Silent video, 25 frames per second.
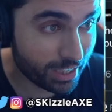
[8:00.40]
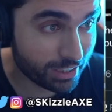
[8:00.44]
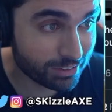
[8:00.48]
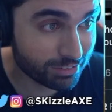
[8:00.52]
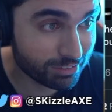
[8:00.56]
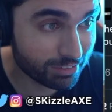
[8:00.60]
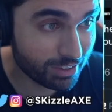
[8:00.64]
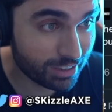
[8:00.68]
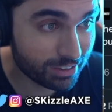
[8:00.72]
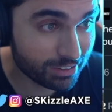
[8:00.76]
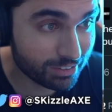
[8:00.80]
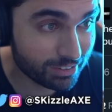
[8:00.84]
that
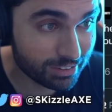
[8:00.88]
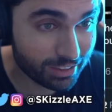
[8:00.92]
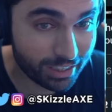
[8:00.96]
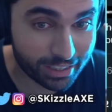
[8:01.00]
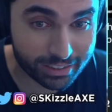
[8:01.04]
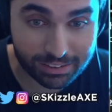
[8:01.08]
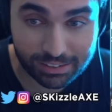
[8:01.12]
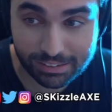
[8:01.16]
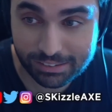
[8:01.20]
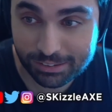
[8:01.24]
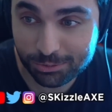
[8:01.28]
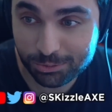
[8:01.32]
do not know,
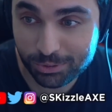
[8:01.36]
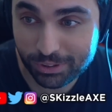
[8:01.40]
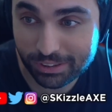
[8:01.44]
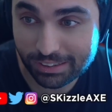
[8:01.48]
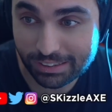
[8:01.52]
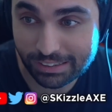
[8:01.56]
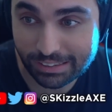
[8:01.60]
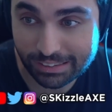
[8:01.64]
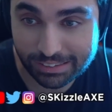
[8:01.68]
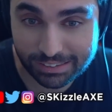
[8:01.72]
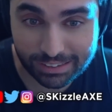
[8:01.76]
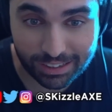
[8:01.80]
like, this is
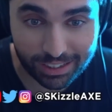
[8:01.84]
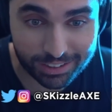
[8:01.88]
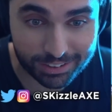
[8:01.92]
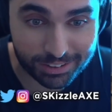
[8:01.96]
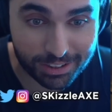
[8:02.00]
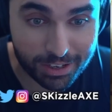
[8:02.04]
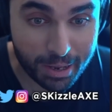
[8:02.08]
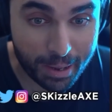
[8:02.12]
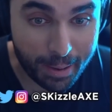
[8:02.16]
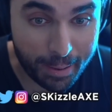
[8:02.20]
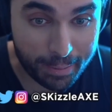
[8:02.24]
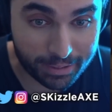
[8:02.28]
what he
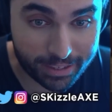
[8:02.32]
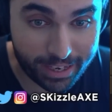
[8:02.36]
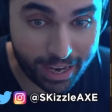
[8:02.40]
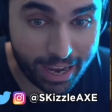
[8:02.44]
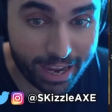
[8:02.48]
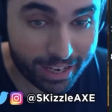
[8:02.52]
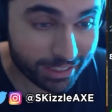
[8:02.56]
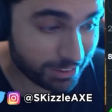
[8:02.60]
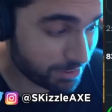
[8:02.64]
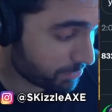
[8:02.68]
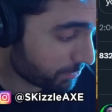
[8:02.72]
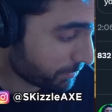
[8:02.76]
said.
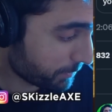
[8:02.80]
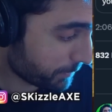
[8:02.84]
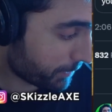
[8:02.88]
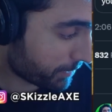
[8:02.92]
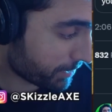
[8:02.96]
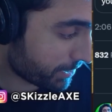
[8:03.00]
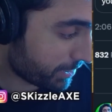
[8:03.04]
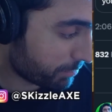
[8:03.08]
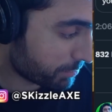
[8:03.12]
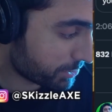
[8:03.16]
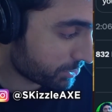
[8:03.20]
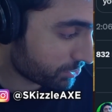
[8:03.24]
Can you...
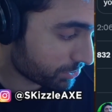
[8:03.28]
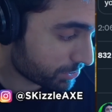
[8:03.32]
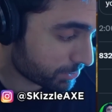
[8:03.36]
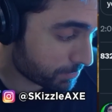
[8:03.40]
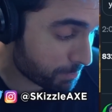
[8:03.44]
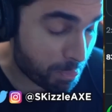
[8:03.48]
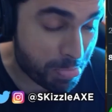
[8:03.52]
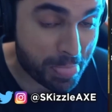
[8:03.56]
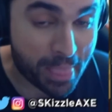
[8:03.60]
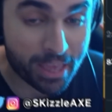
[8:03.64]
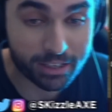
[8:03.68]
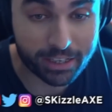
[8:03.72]
Okay, let me do
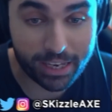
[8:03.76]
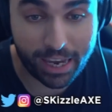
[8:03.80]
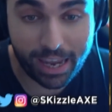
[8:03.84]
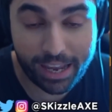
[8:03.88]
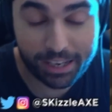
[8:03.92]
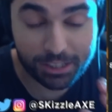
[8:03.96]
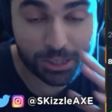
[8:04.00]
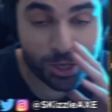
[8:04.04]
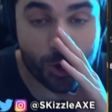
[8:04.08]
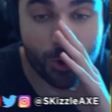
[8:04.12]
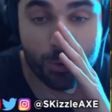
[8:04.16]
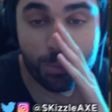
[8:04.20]
this.
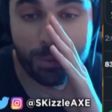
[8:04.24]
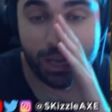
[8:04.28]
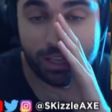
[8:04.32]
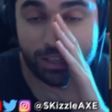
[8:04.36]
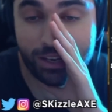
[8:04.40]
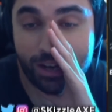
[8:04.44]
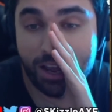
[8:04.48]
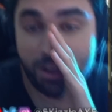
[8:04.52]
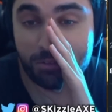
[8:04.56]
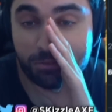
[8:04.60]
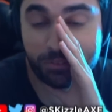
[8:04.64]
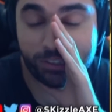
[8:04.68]
Can you
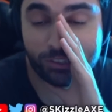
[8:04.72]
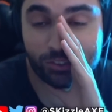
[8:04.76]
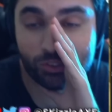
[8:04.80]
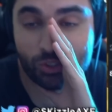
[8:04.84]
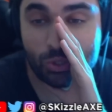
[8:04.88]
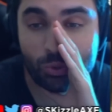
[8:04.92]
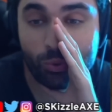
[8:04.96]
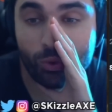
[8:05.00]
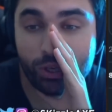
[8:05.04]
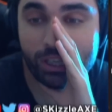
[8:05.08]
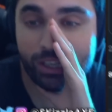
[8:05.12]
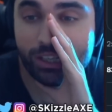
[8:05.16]

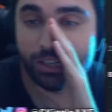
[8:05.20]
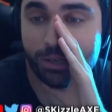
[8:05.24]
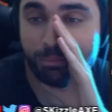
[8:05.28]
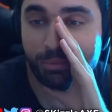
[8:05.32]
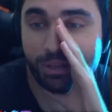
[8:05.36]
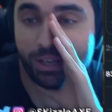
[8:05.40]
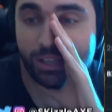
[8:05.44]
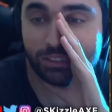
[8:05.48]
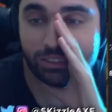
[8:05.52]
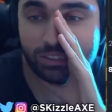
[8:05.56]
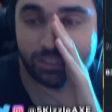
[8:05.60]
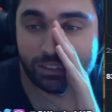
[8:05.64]
motherfuckers tweet
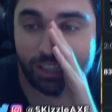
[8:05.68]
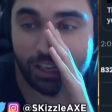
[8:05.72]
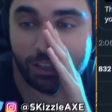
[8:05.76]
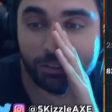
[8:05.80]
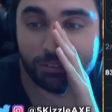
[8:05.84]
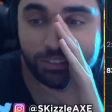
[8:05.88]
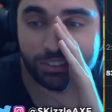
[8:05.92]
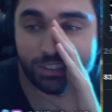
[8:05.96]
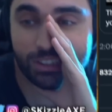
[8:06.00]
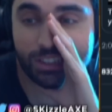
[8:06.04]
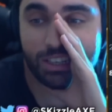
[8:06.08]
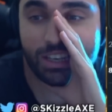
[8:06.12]
about
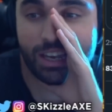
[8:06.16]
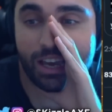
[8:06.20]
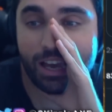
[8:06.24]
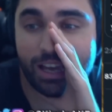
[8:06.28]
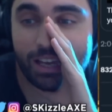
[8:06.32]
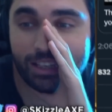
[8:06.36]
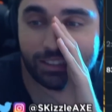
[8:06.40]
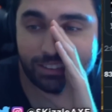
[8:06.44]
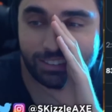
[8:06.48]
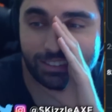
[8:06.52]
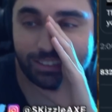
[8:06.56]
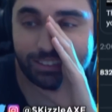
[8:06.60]
something
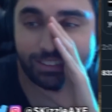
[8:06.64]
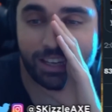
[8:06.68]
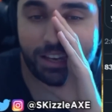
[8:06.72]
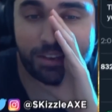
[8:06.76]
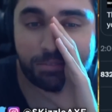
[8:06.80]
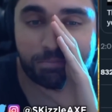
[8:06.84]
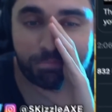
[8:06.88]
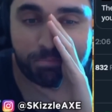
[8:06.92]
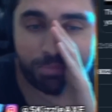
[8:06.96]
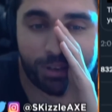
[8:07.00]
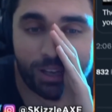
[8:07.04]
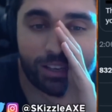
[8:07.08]
other
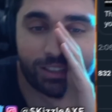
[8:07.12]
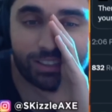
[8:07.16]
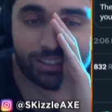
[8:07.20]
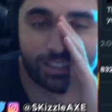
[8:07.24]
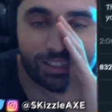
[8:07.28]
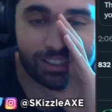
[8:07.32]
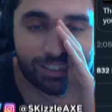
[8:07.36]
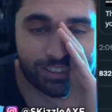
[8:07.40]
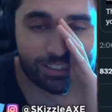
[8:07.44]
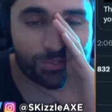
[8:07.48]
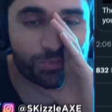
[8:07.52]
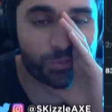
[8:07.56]
than
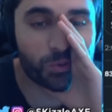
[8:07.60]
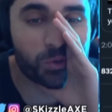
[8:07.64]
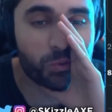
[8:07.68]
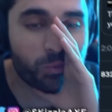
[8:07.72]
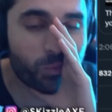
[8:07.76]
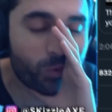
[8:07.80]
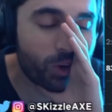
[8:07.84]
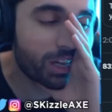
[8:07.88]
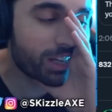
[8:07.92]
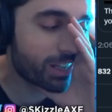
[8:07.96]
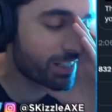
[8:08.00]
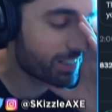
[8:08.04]
bundles
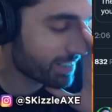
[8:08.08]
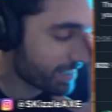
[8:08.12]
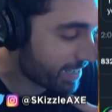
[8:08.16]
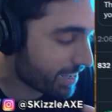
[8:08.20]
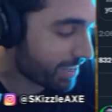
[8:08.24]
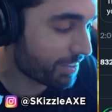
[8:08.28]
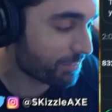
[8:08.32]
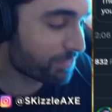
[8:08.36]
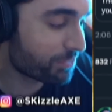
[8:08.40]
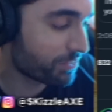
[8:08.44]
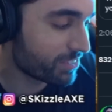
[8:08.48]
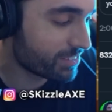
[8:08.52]
for one
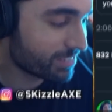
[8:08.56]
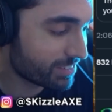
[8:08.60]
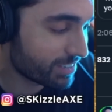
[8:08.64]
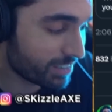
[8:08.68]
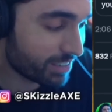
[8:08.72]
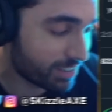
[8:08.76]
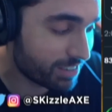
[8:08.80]
effing